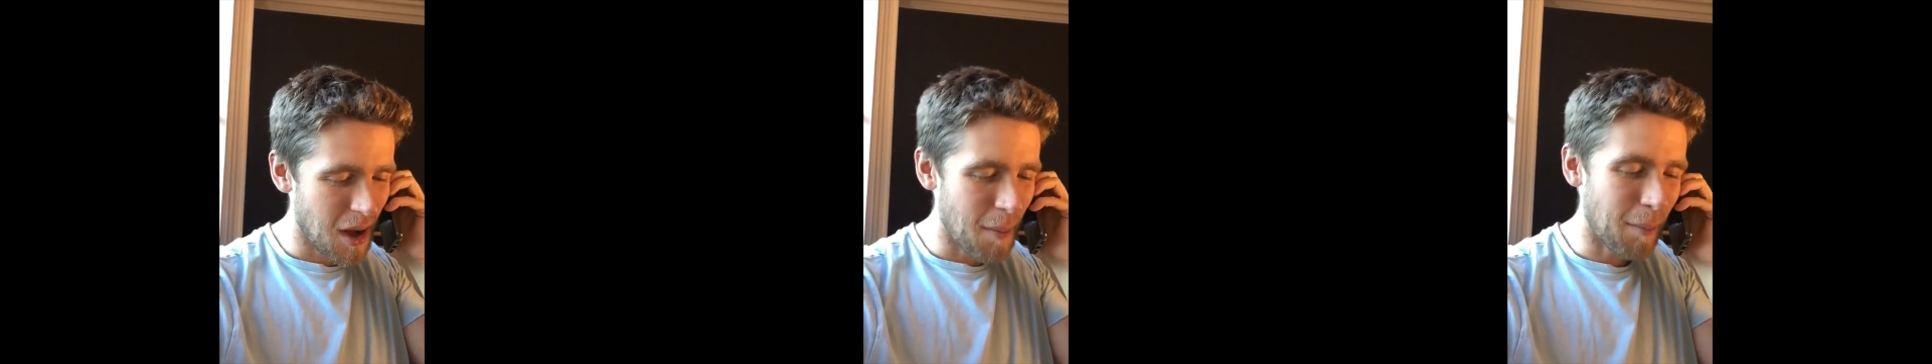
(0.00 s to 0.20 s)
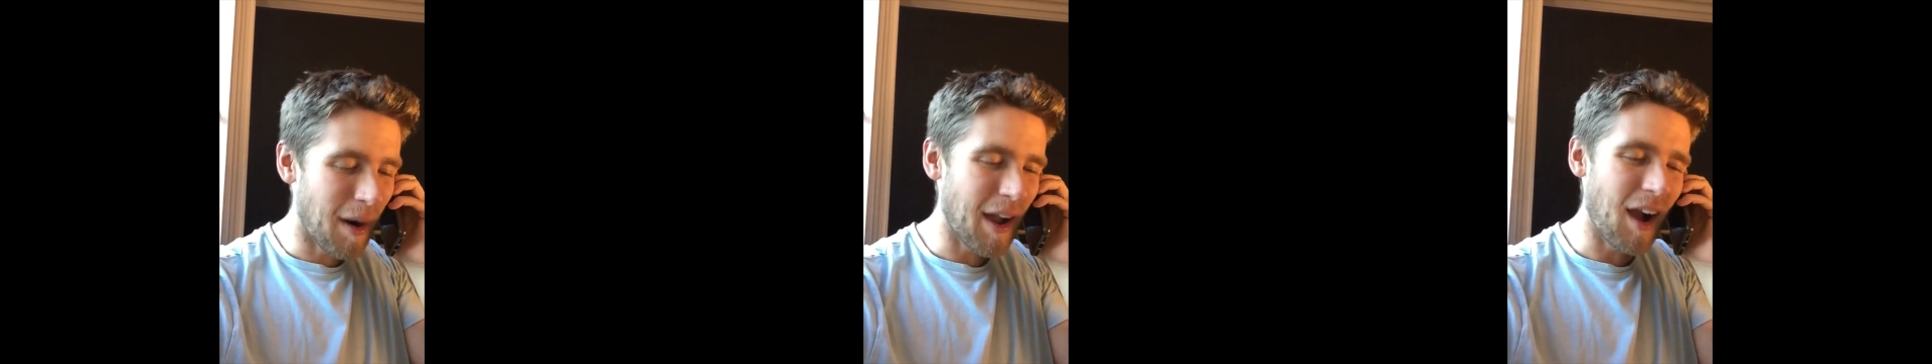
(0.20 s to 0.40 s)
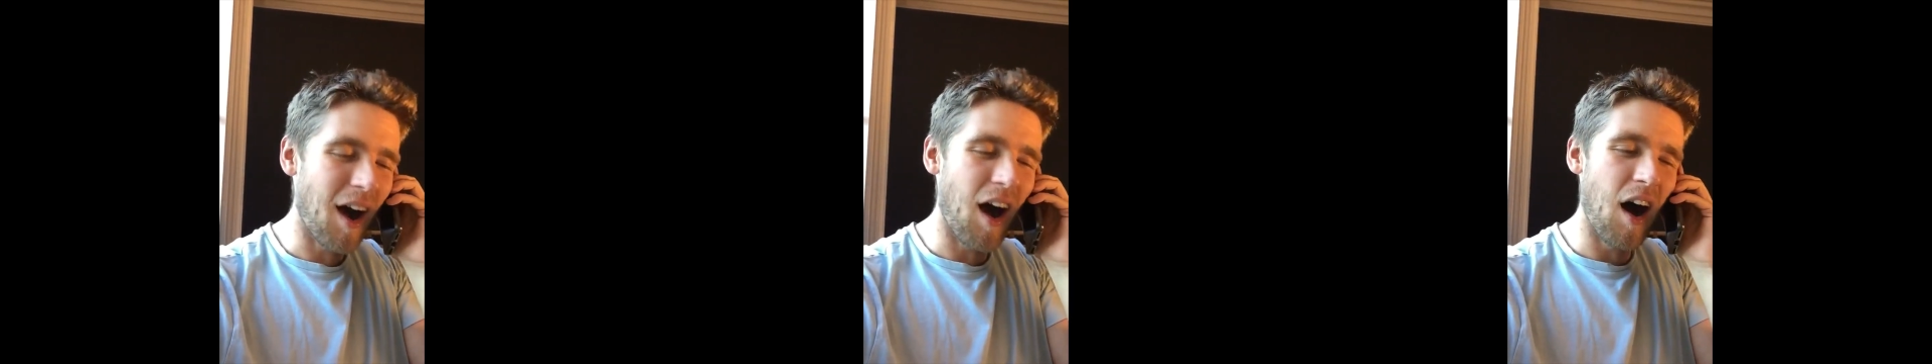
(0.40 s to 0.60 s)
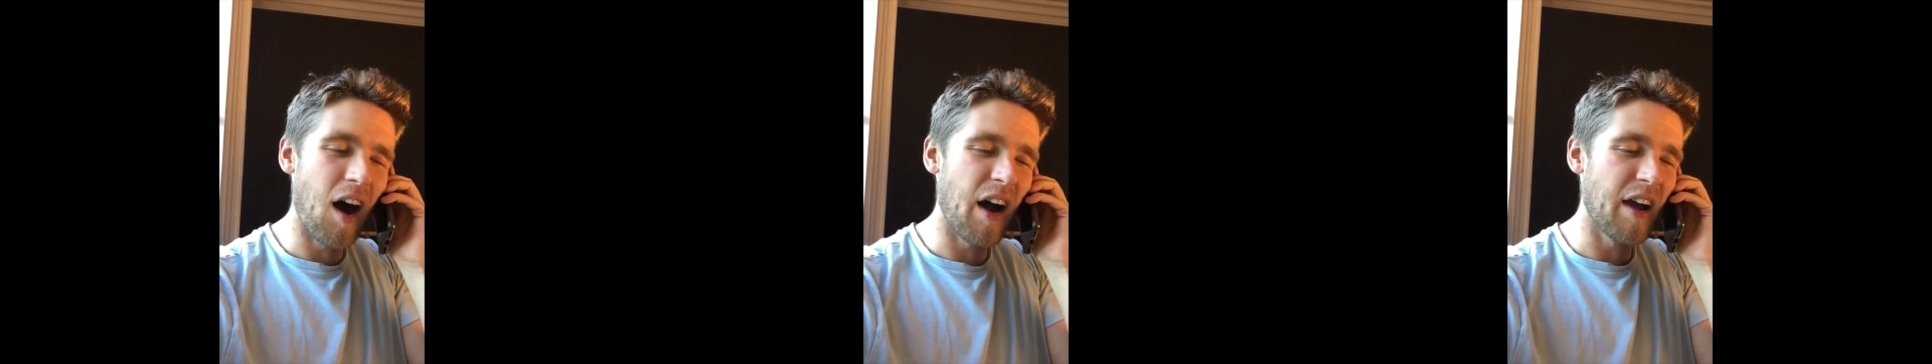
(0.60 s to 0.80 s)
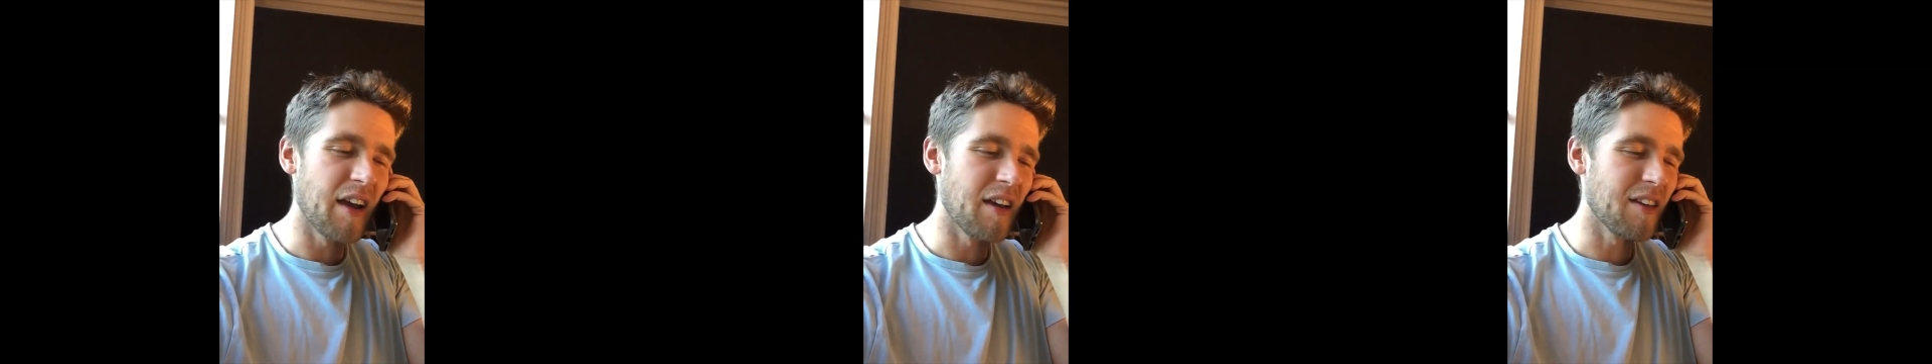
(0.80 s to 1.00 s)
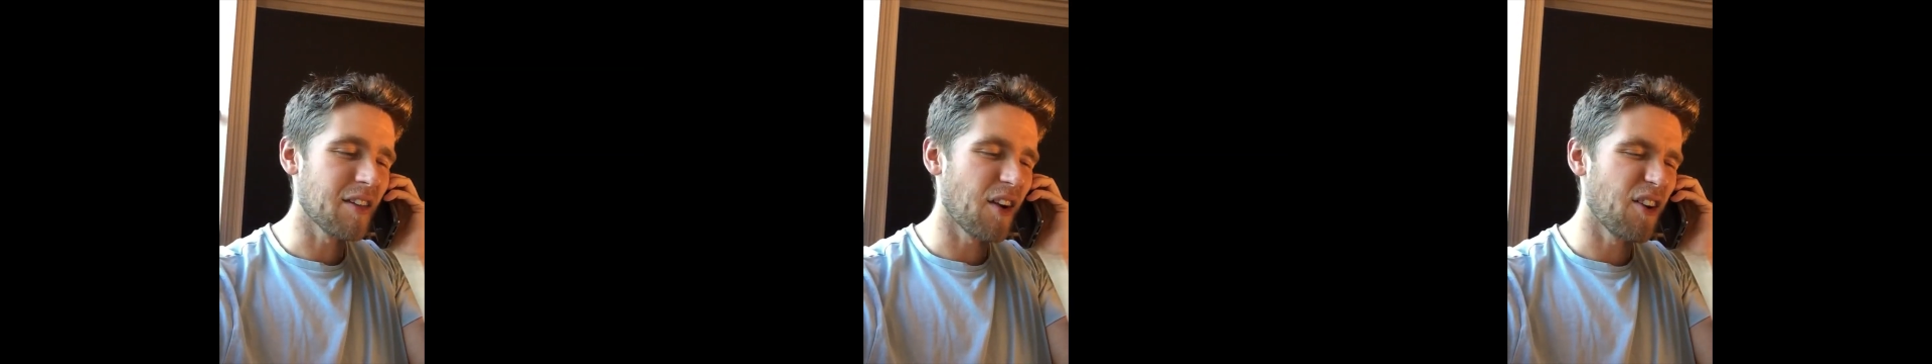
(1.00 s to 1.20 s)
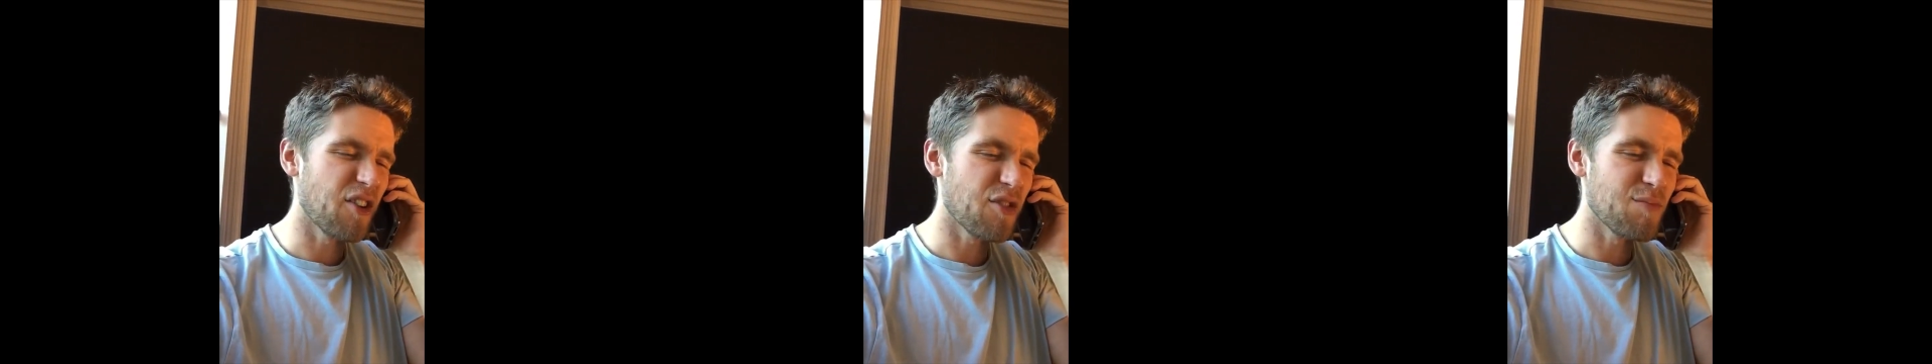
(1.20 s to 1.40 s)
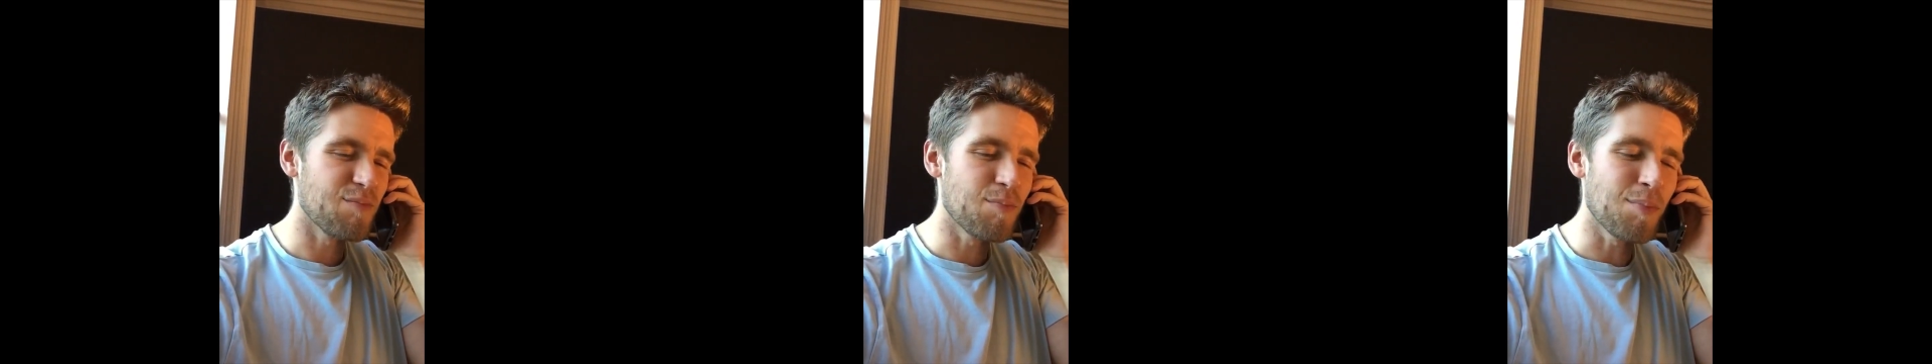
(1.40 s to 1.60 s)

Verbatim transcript: My eyes are as